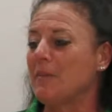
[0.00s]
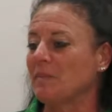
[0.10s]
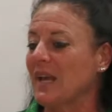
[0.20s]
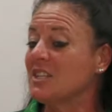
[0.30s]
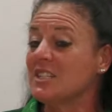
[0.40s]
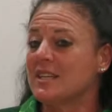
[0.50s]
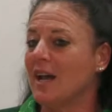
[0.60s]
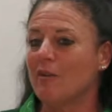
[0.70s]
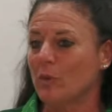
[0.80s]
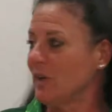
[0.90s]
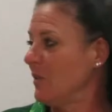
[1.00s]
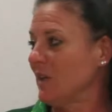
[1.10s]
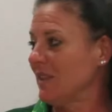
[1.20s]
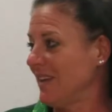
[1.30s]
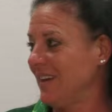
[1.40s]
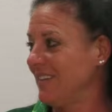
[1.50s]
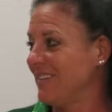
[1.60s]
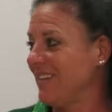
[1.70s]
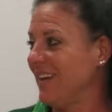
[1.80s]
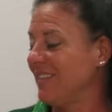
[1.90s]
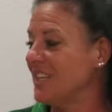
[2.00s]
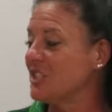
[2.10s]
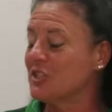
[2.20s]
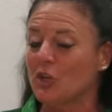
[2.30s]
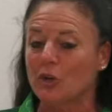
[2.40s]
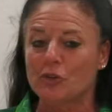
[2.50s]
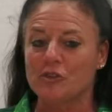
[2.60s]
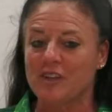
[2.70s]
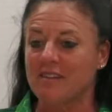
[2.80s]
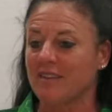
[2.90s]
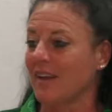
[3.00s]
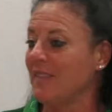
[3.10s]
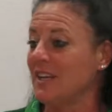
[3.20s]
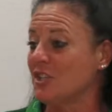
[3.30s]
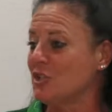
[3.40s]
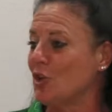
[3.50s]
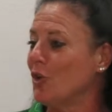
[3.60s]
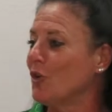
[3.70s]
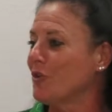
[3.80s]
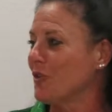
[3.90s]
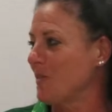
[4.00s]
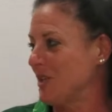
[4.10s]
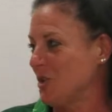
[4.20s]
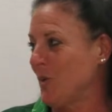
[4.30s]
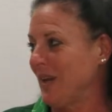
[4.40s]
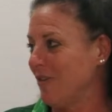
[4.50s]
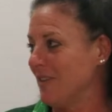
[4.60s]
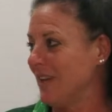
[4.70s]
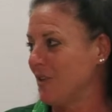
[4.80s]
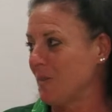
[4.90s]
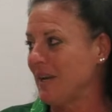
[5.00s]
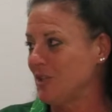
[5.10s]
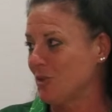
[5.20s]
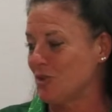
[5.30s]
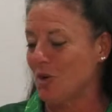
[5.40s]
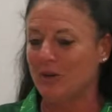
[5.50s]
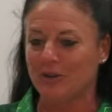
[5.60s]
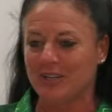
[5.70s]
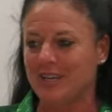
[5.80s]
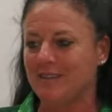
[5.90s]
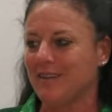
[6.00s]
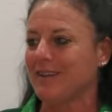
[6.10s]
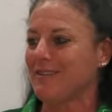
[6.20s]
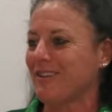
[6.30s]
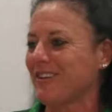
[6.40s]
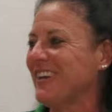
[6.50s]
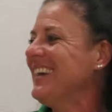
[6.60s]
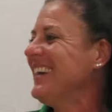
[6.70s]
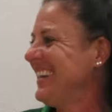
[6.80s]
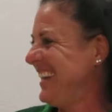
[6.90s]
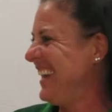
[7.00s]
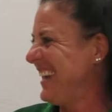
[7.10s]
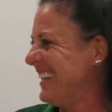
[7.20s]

I just love working with the kids. And they're just so enthusiastic and they just learn so much quicker in that. So it makes your job a lot easier. So, yeah.